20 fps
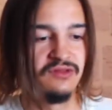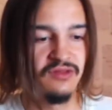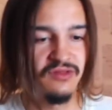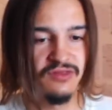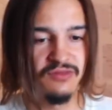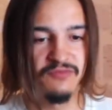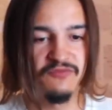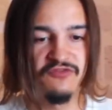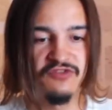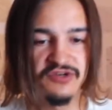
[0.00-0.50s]

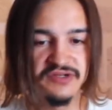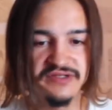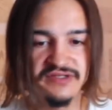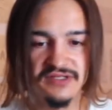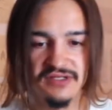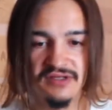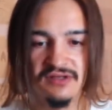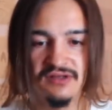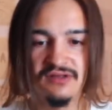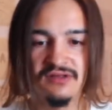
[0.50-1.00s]
first
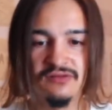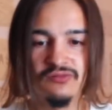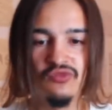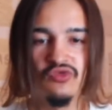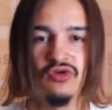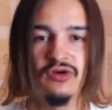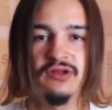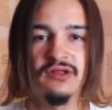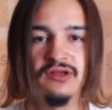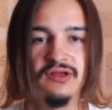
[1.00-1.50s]
thing in the
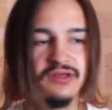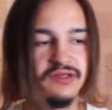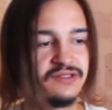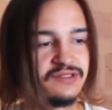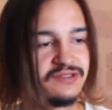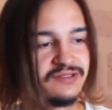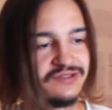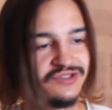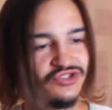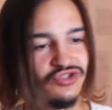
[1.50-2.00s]
morning is
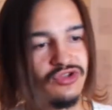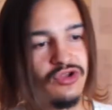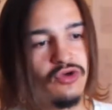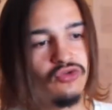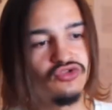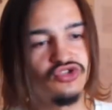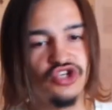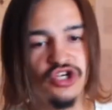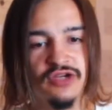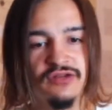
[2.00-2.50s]
go
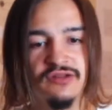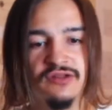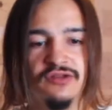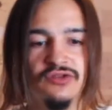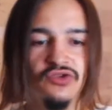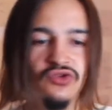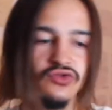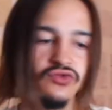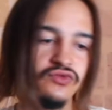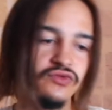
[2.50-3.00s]
check the
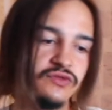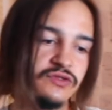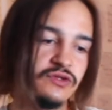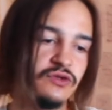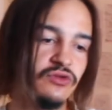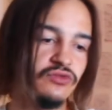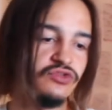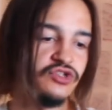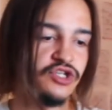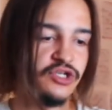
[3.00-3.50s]
news,
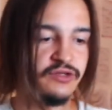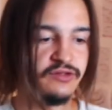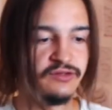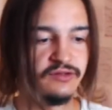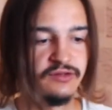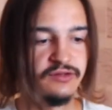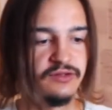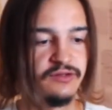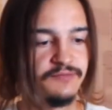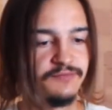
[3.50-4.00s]
go check
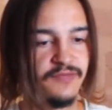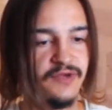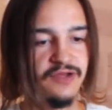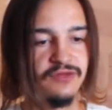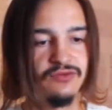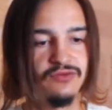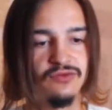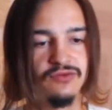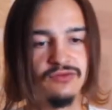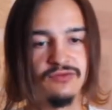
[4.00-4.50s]
the, I
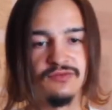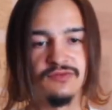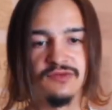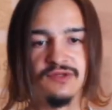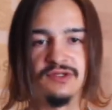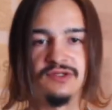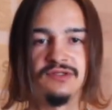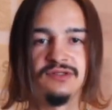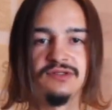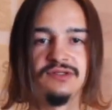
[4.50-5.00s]
don't know,
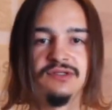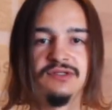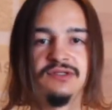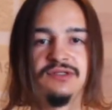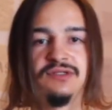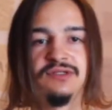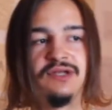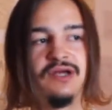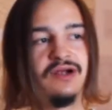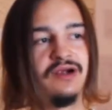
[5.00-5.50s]

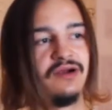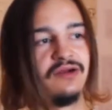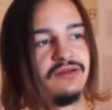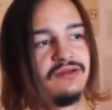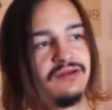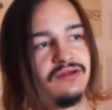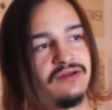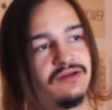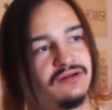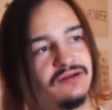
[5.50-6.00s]

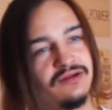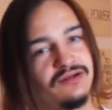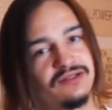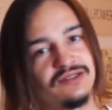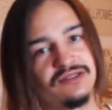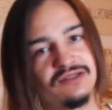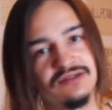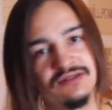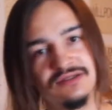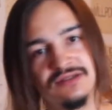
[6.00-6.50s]
articles
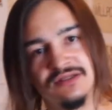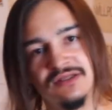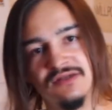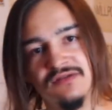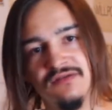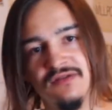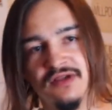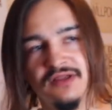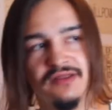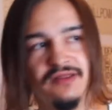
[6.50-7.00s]
and stuff
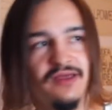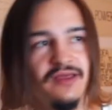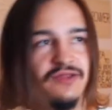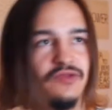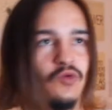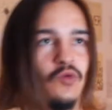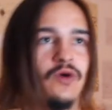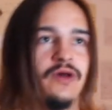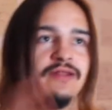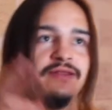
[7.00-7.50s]
like that,
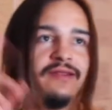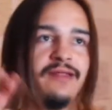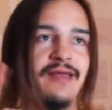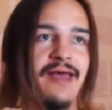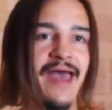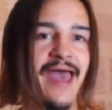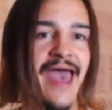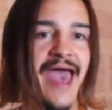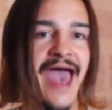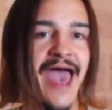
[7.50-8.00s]
what
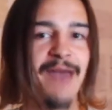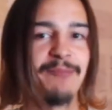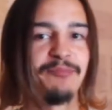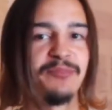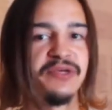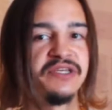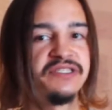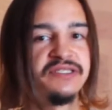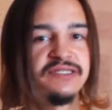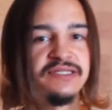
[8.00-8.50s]

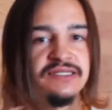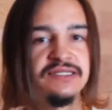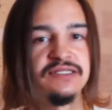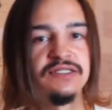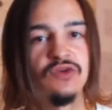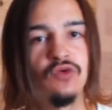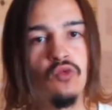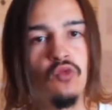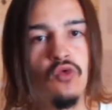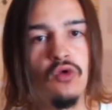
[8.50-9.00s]
happens in
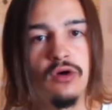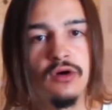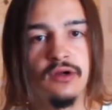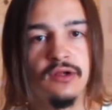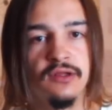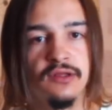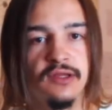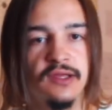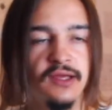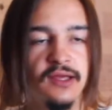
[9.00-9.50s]
the
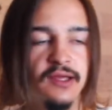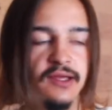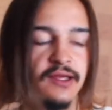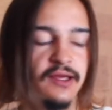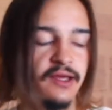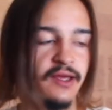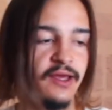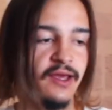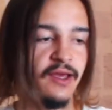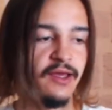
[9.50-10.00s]
world.
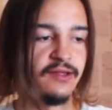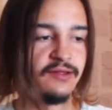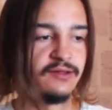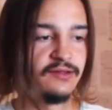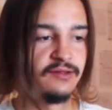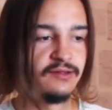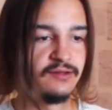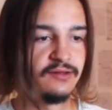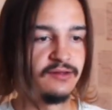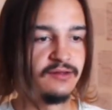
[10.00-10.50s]
And
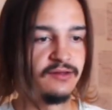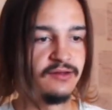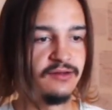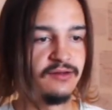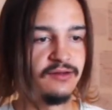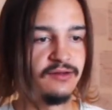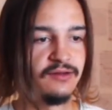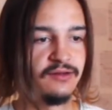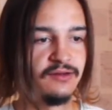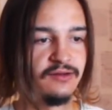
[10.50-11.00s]

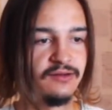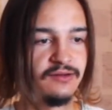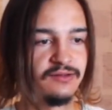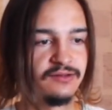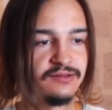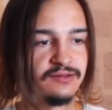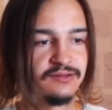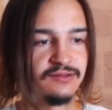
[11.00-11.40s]
the